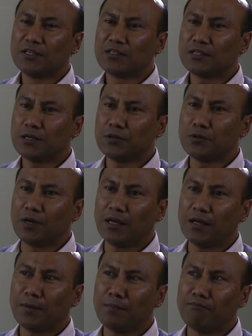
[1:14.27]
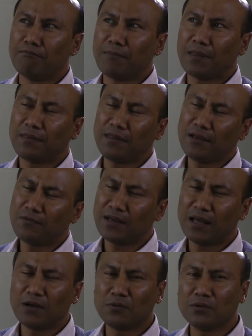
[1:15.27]
So I think
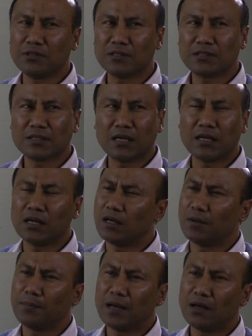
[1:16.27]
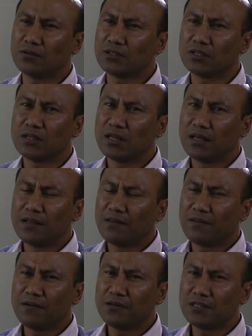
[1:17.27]
when I was about
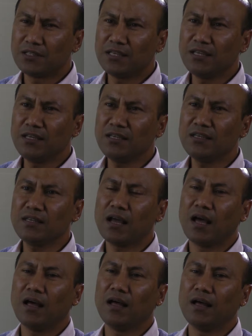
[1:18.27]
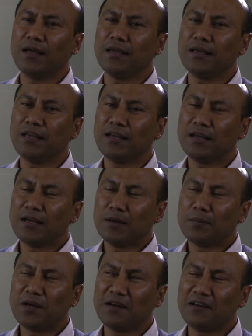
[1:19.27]
13,
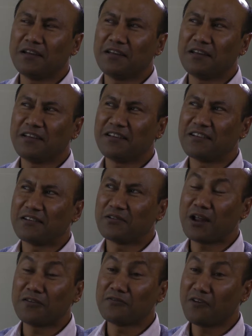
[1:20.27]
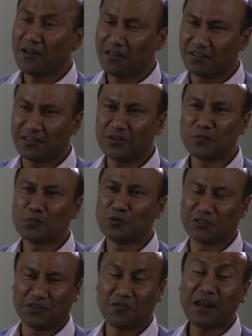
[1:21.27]
my grandfather
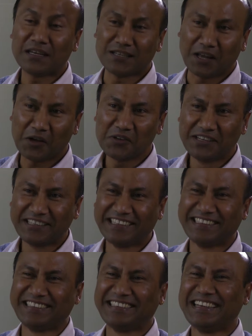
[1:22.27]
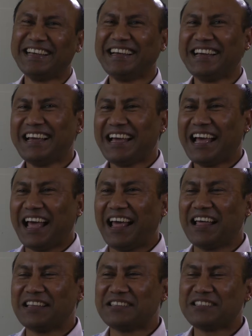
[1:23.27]
bought a radio
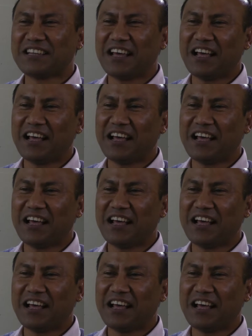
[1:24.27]
and